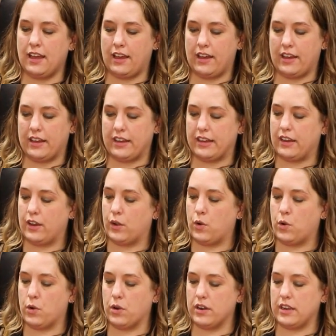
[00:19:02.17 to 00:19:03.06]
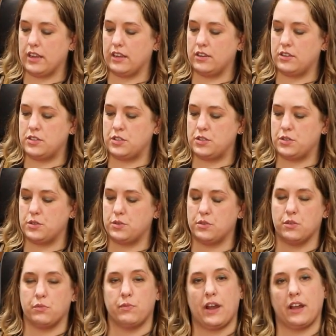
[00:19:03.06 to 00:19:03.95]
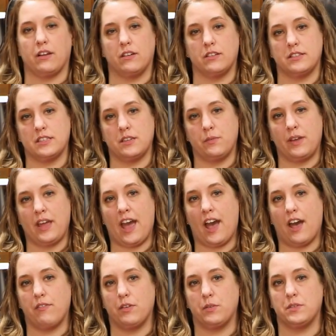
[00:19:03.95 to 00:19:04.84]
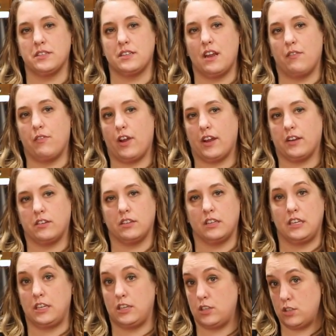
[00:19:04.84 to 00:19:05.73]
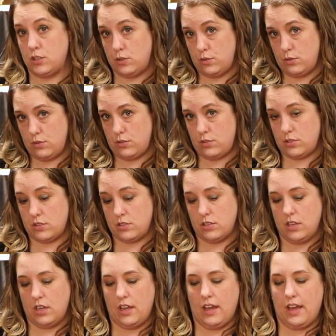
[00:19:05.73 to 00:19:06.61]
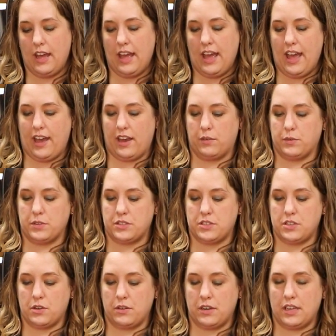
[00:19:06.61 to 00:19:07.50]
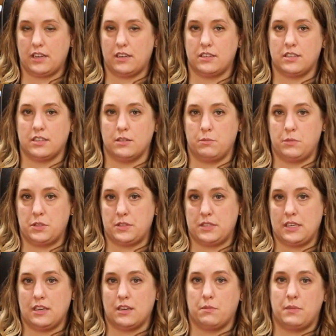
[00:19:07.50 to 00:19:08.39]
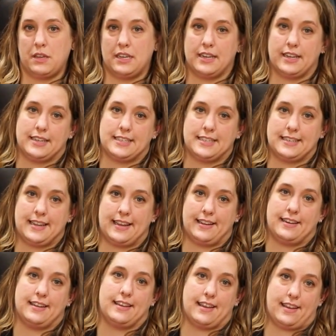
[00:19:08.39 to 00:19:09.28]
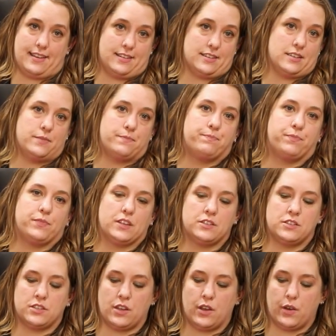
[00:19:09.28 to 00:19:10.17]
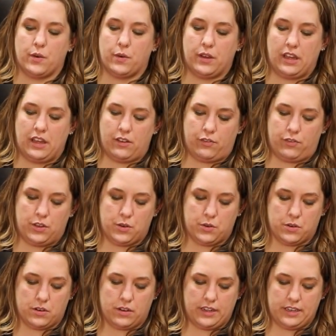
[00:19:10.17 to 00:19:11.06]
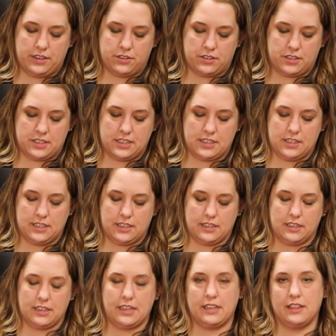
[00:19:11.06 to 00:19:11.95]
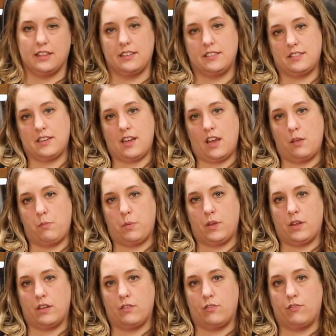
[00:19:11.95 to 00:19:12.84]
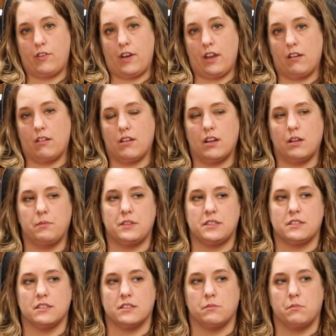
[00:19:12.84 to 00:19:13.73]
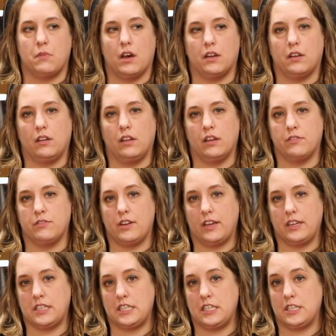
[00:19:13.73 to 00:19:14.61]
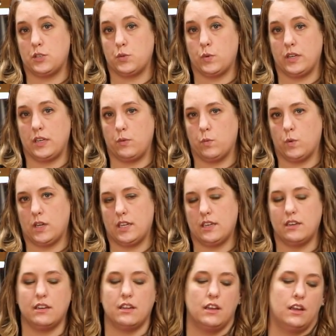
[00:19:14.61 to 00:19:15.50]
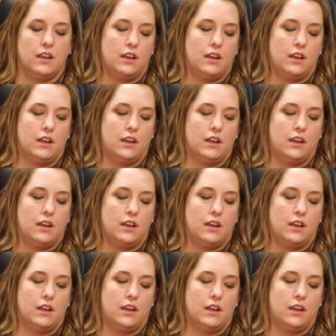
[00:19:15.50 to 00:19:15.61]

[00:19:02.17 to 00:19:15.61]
Uh, according to the records that we have, it was never actually used and was donated to the museum in 1988. So if you're interested in, in this type of firearm, this is a model of 1921.